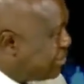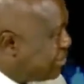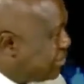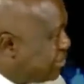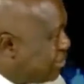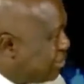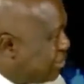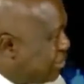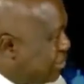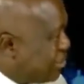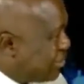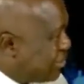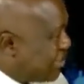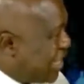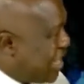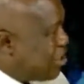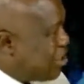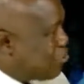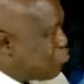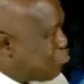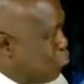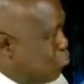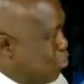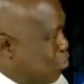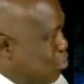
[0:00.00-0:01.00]
You
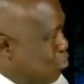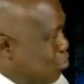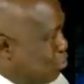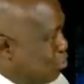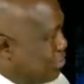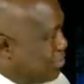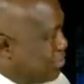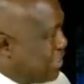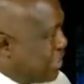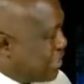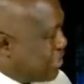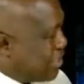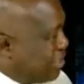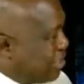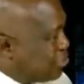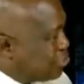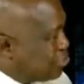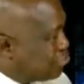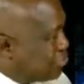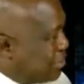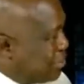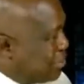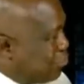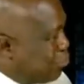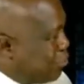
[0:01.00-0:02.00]
can't rule the
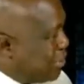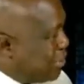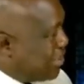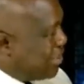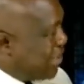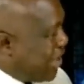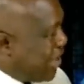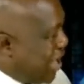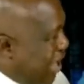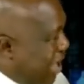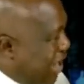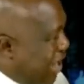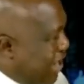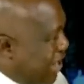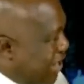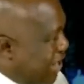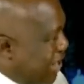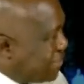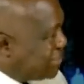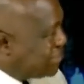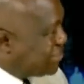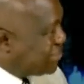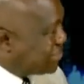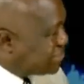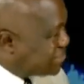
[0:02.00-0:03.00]
country with lie
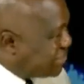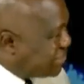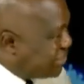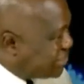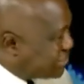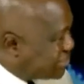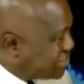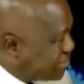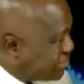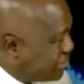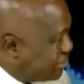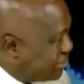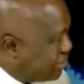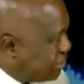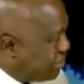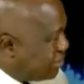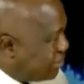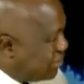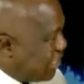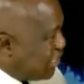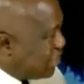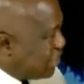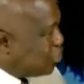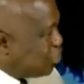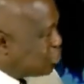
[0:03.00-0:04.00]
and deceit.
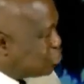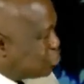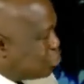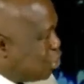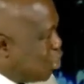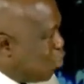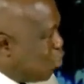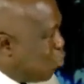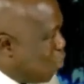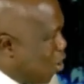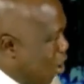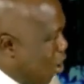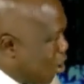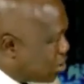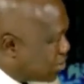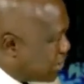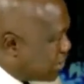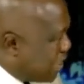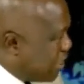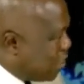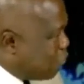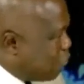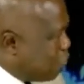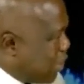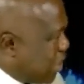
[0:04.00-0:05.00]
It does not work
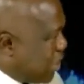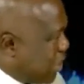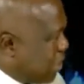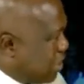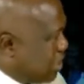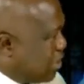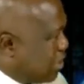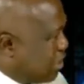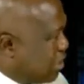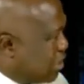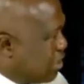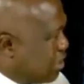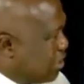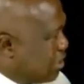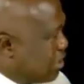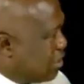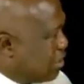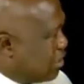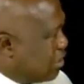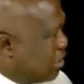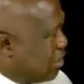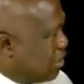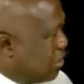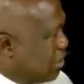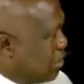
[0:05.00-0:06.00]
that way.
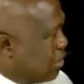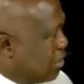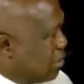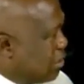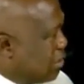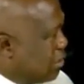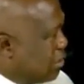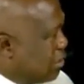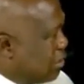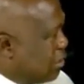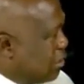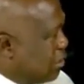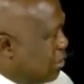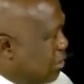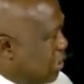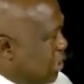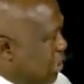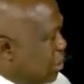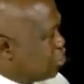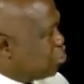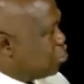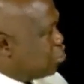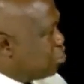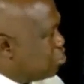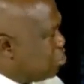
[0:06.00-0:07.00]

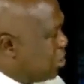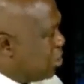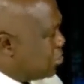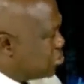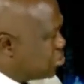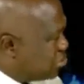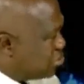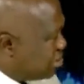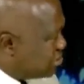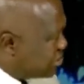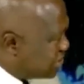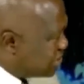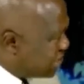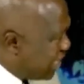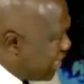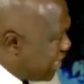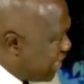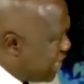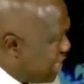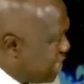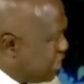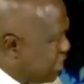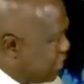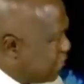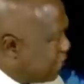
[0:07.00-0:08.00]
It should not
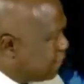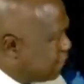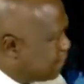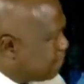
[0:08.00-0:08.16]
sustain.